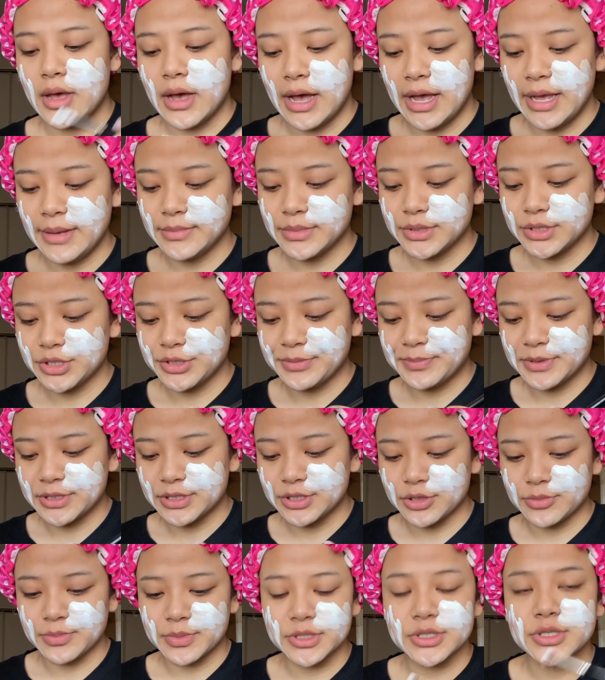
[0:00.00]
I'm super,
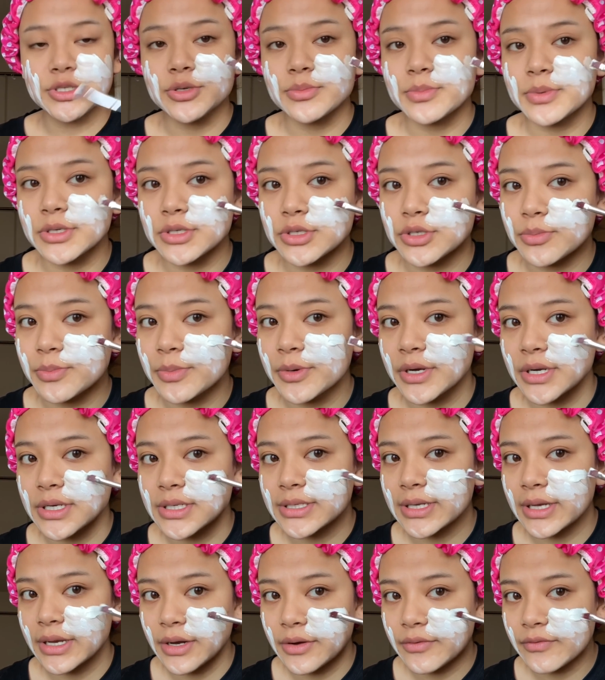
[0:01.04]
super, super duper
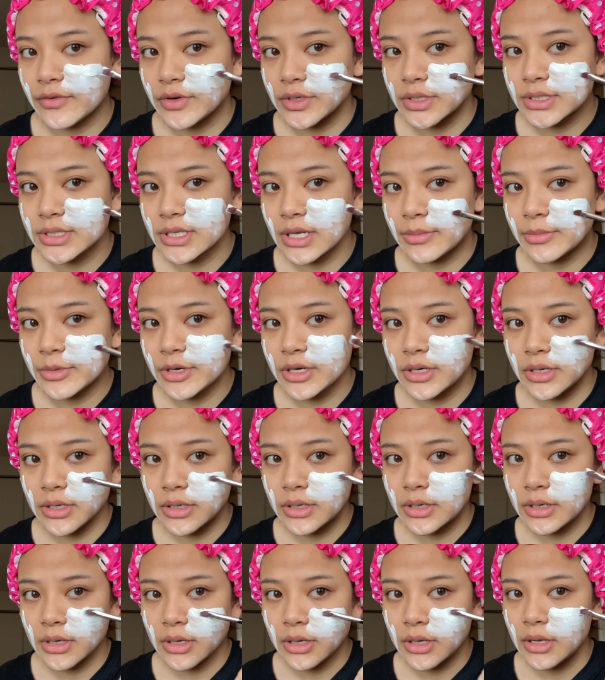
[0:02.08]
excited for summer.
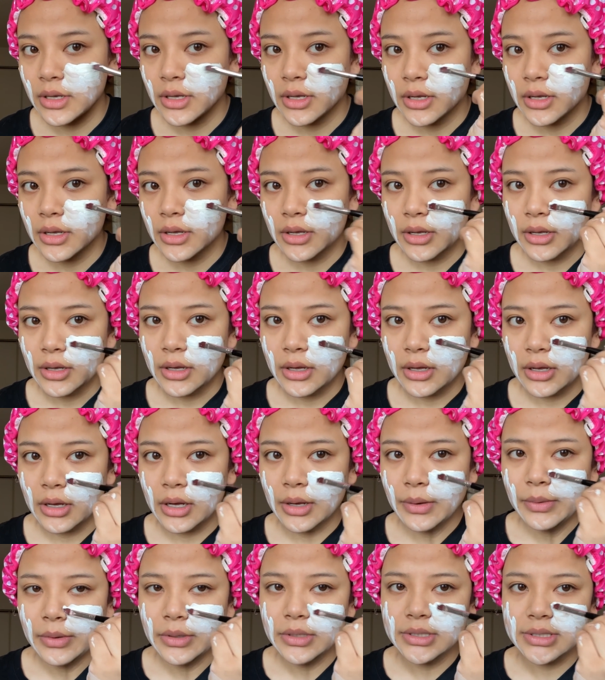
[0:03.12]
I
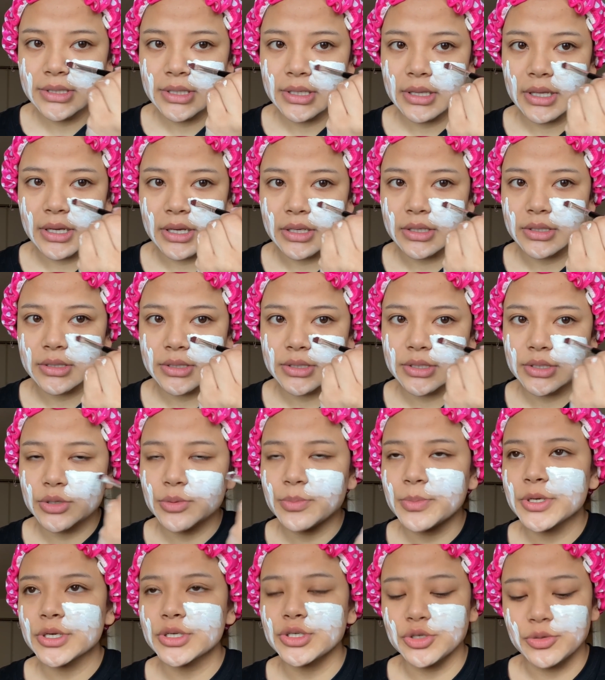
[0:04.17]
wouldn't say like
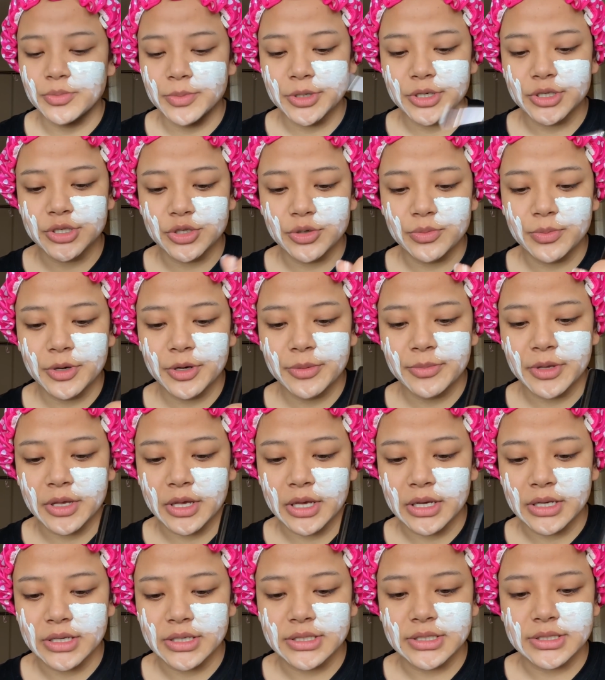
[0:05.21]
super duper duper
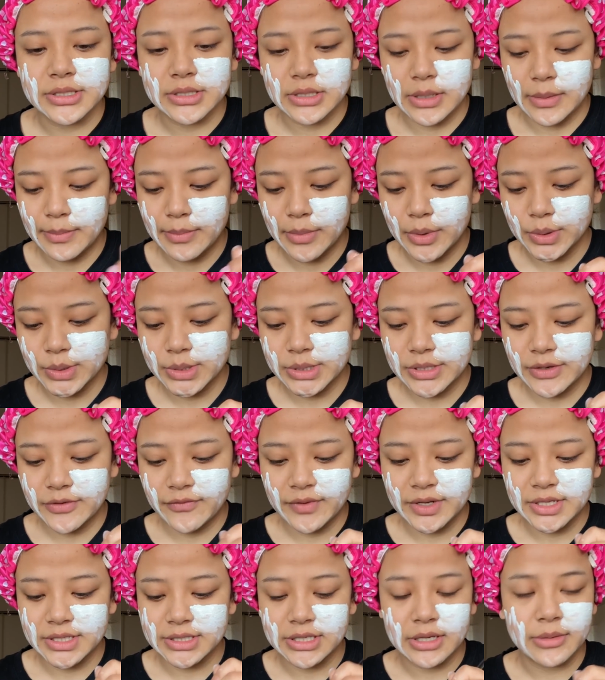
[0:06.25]
because most of
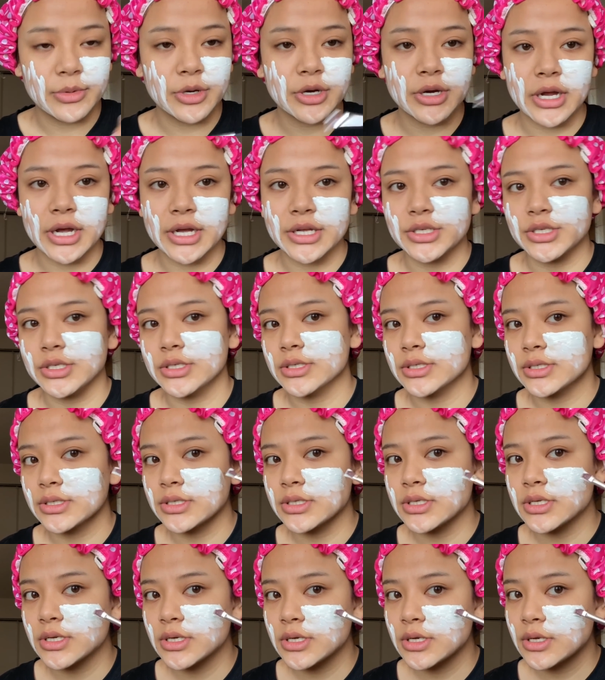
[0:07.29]
my summer,
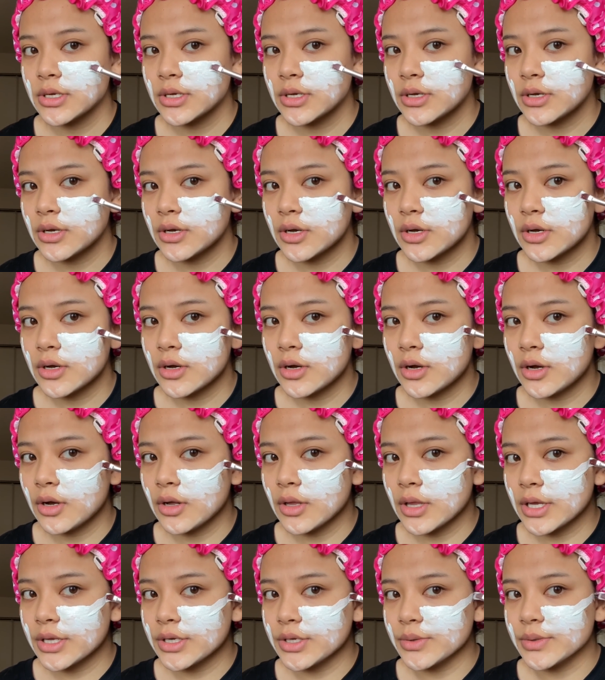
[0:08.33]

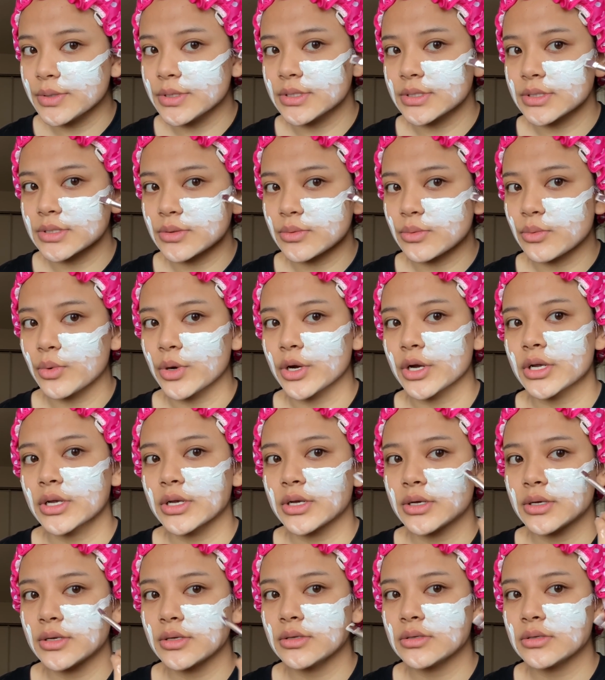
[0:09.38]
all I do is work.